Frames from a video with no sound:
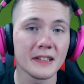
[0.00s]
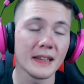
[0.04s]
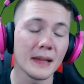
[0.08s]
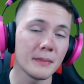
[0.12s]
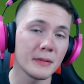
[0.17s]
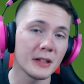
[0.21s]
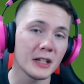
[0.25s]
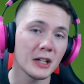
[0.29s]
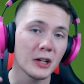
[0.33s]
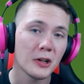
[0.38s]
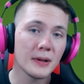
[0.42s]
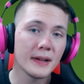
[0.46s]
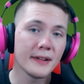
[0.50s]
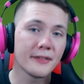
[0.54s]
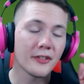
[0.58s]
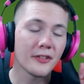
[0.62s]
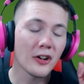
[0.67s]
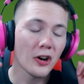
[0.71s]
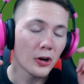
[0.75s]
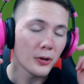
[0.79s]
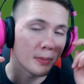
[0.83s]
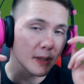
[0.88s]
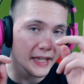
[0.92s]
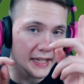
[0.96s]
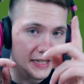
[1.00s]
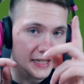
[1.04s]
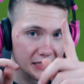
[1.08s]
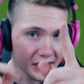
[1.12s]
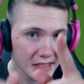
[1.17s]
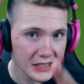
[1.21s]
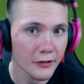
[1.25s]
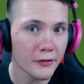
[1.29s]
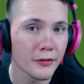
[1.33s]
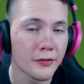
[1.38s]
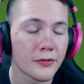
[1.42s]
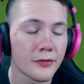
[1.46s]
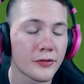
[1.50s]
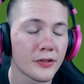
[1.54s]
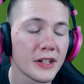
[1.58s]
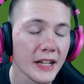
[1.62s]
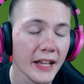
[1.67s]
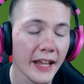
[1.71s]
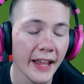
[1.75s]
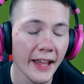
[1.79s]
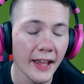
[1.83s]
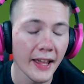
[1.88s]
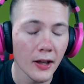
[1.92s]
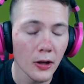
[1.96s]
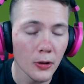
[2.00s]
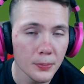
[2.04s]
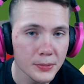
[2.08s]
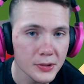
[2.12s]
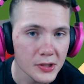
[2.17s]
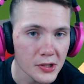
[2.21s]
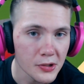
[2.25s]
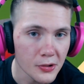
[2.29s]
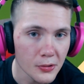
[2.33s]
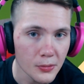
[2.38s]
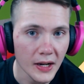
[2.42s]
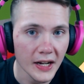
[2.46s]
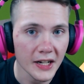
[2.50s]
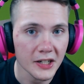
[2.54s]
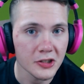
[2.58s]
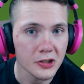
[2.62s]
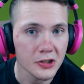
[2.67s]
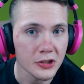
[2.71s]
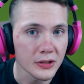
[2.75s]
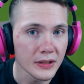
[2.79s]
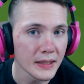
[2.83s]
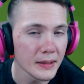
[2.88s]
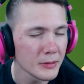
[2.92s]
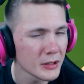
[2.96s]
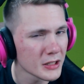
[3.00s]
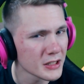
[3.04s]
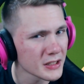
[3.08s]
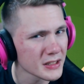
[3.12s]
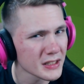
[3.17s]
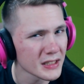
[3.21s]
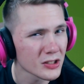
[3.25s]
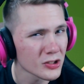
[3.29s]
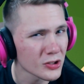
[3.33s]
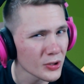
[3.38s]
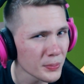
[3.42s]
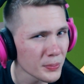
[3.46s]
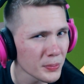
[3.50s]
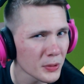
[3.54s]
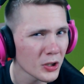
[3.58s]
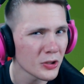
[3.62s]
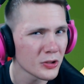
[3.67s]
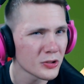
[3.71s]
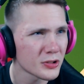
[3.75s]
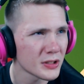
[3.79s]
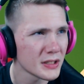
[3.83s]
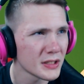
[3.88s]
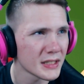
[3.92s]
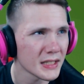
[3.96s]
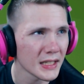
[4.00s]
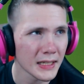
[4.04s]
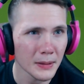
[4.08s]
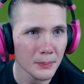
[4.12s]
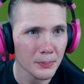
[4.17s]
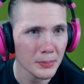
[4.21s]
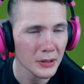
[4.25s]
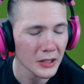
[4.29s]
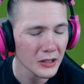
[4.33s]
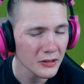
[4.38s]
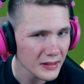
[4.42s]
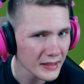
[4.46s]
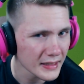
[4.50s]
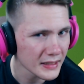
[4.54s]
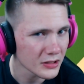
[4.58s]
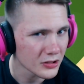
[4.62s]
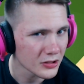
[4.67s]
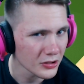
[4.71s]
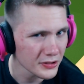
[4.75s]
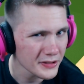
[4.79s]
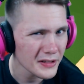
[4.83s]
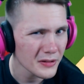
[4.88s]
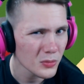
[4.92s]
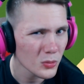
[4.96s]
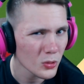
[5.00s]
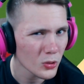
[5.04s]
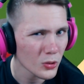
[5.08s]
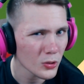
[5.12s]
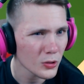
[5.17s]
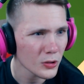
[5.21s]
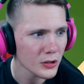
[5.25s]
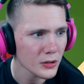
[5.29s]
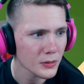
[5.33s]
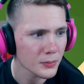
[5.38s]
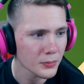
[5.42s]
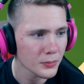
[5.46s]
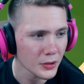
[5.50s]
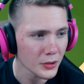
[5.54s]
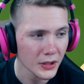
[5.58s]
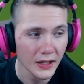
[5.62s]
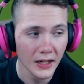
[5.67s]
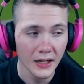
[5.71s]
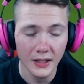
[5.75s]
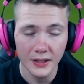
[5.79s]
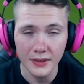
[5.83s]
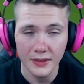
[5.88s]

Let me know if RBX free helped you actually, because in some countries it apparently doesn't work, but I